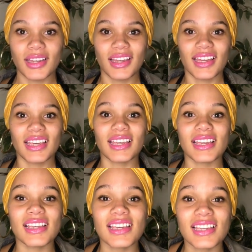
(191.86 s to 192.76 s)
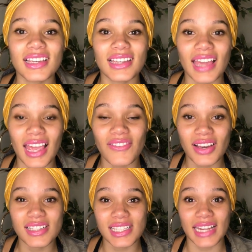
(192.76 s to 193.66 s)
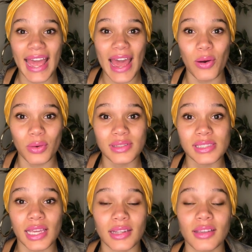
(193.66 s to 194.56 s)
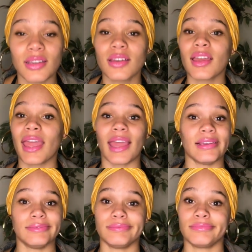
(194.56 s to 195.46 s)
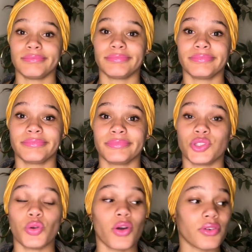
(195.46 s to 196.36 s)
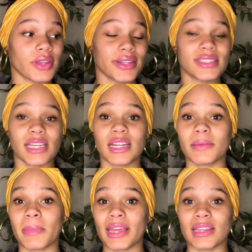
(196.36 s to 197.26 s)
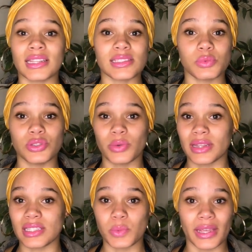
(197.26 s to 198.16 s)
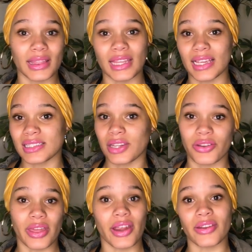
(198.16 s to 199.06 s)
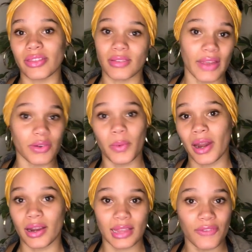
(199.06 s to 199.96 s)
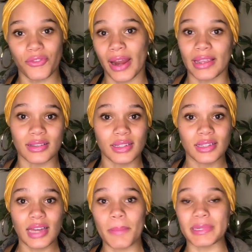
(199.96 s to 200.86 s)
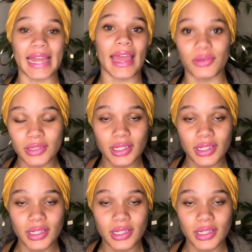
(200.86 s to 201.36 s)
He gave us an out and said, hey, you over there sinning, doing these wicked things here, there, and everywhere, left, right, up and down.